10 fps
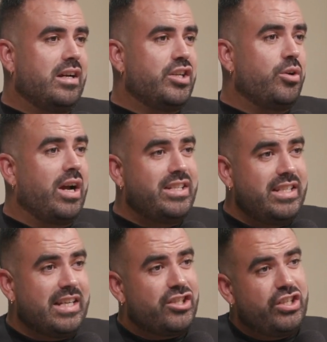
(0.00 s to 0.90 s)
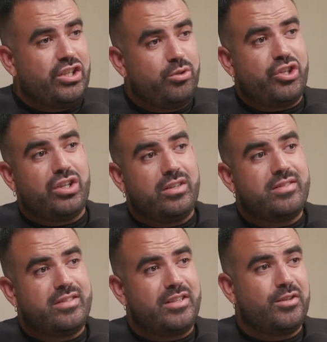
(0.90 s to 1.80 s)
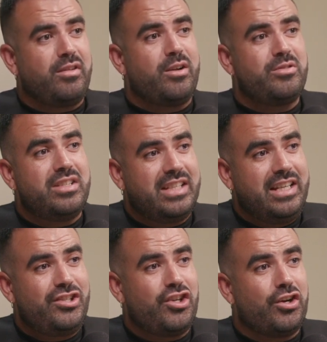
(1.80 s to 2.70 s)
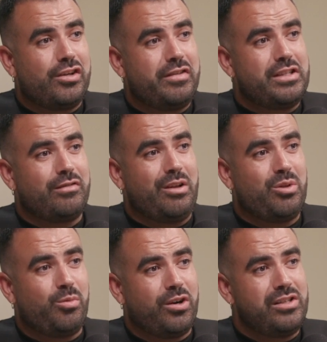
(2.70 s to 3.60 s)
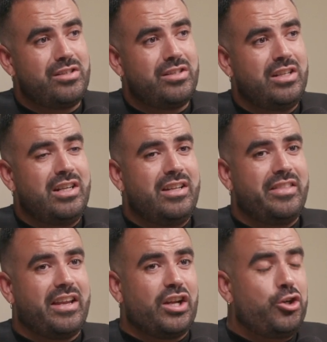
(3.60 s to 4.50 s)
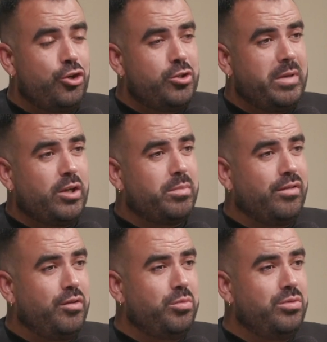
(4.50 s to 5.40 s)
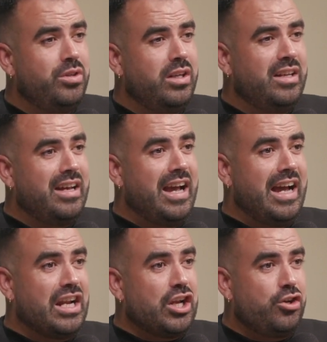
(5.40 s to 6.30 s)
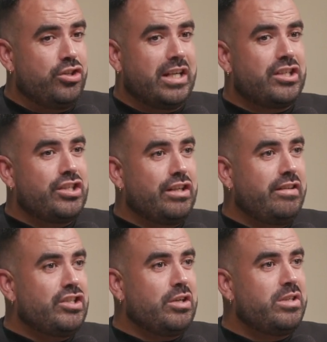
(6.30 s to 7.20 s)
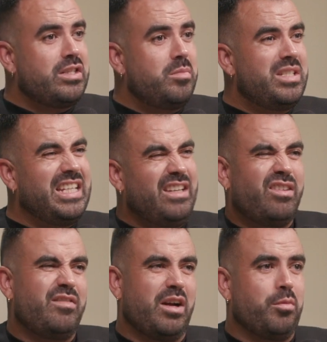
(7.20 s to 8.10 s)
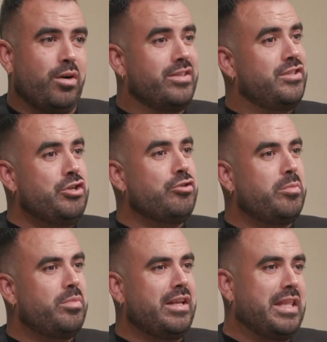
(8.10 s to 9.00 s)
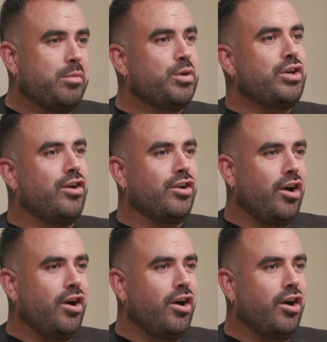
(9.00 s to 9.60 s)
you know, I did actually know journalists on the ground in key geographies around the world, that I could pick up the phone and I could actually reach out to somebody, even if I was in Europe and they were in Hong